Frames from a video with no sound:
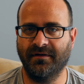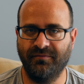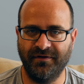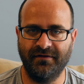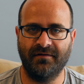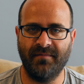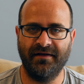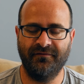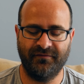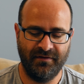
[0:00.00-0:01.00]
I played it on
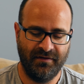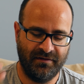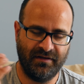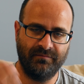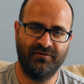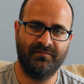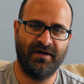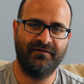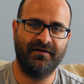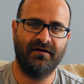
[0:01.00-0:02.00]
Mike's, and I put
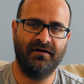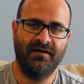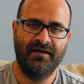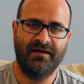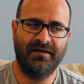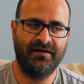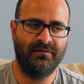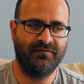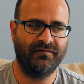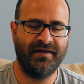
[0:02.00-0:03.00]
mine there, and it
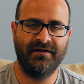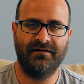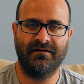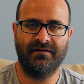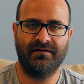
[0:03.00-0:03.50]
was late.